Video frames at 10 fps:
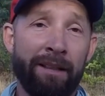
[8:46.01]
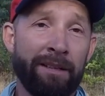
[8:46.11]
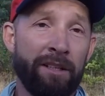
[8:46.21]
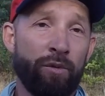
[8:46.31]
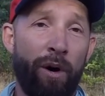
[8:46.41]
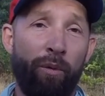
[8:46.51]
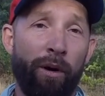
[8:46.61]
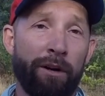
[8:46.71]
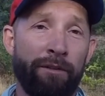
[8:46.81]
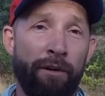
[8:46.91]
This is what
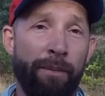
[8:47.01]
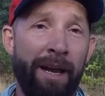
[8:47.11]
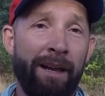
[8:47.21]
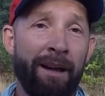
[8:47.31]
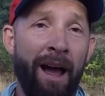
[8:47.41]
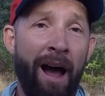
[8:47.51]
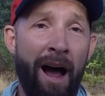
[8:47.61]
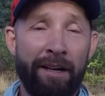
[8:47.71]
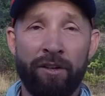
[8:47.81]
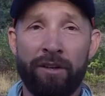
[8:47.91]
worked for me.
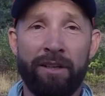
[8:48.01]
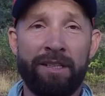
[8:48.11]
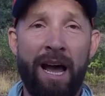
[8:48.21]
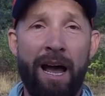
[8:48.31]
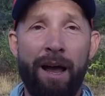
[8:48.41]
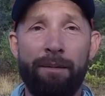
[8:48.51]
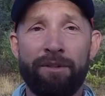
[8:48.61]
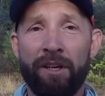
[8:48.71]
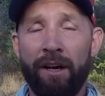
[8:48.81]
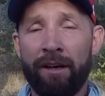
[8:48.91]
I took the
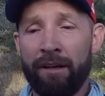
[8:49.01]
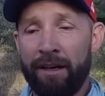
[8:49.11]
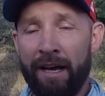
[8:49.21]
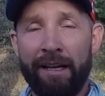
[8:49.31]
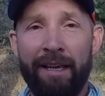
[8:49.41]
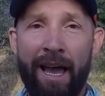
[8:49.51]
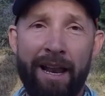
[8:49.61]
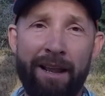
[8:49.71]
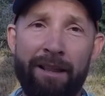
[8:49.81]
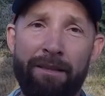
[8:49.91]
time to kind of
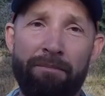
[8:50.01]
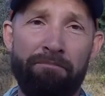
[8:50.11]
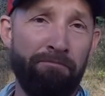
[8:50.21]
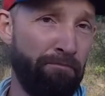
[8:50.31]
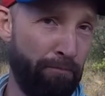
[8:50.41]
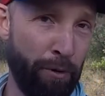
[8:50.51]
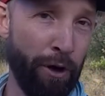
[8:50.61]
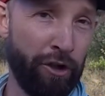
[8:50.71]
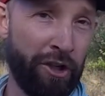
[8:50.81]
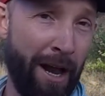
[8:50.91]
get in
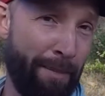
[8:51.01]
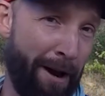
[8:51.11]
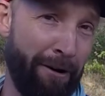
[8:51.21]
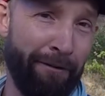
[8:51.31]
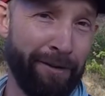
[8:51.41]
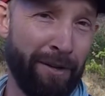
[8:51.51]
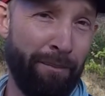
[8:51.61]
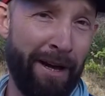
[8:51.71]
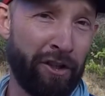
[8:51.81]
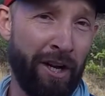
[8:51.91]
good shape. I don't know if it's the
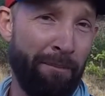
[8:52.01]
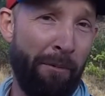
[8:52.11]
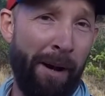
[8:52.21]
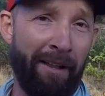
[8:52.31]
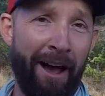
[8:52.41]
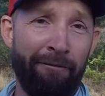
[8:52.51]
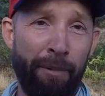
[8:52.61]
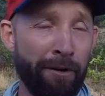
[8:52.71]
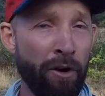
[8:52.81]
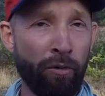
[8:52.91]
best shape of my life,
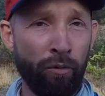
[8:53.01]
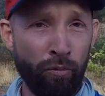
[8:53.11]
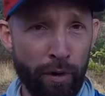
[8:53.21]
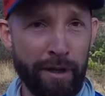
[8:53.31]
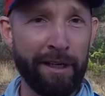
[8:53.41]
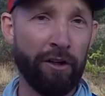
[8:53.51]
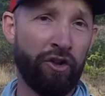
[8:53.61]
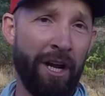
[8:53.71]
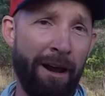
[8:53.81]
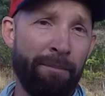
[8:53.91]
but really good
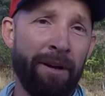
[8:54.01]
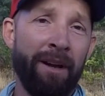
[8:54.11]
shape.